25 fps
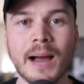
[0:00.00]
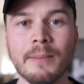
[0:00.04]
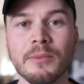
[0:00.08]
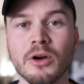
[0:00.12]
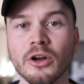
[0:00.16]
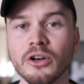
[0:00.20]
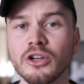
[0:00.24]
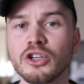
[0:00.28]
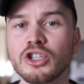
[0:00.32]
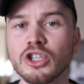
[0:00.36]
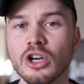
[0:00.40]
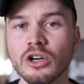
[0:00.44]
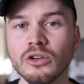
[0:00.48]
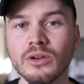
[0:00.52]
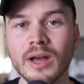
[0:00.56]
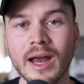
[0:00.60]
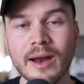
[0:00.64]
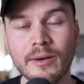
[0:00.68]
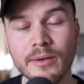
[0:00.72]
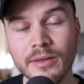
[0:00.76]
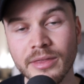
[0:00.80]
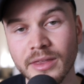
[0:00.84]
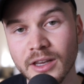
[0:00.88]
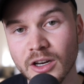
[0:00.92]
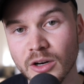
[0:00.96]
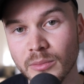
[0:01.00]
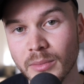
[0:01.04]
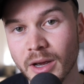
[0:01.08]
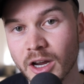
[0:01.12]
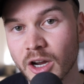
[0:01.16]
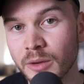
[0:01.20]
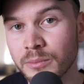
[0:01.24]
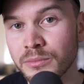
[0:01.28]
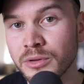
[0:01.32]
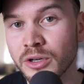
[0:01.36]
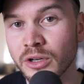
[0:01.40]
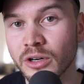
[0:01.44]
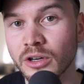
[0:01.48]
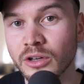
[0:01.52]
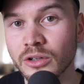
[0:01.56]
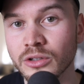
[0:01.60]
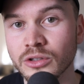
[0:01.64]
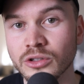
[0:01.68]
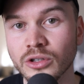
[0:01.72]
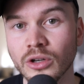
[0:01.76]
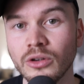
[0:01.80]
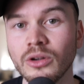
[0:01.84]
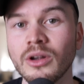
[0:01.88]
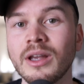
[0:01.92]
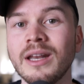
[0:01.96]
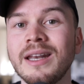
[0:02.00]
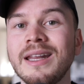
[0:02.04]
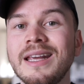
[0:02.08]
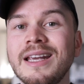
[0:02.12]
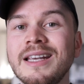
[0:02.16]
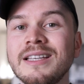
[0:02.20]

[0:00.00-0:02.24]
I'm gonna show you everything on my computer so you can